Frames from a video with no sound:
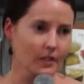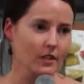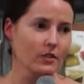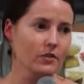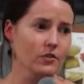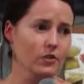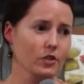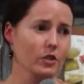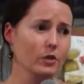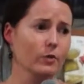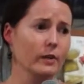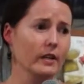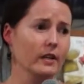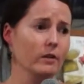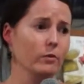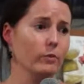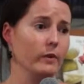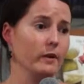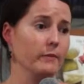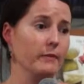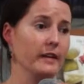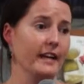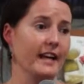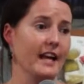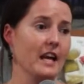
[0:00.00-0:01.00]
So we
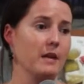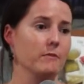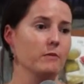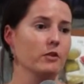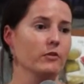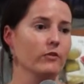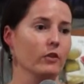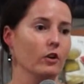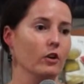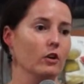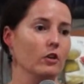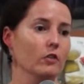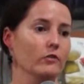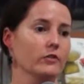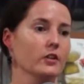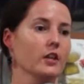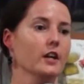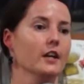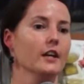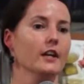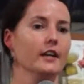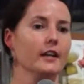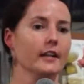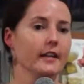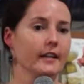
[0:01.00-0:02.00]
became involved
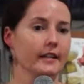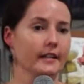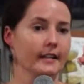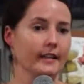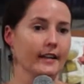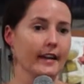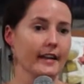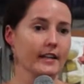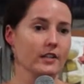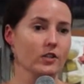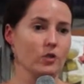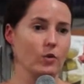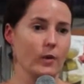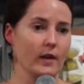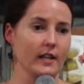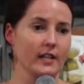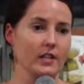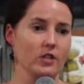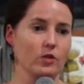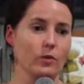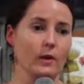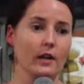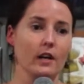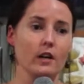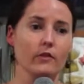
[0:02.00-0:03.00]
in late
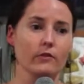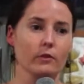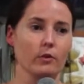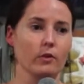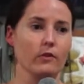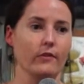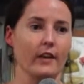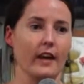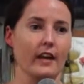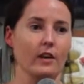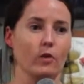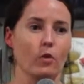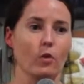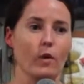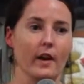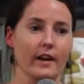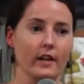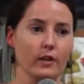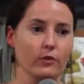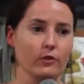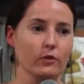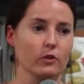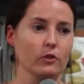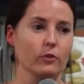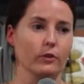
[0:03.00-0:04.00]
2012, and we've had a
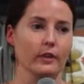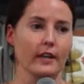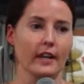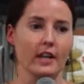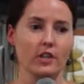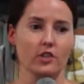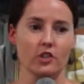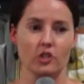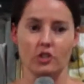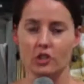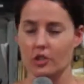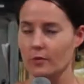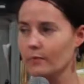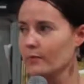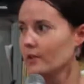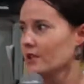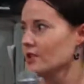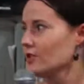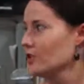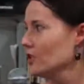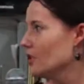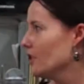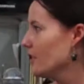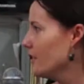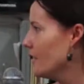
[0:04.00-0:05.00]
wonderful relationship this year.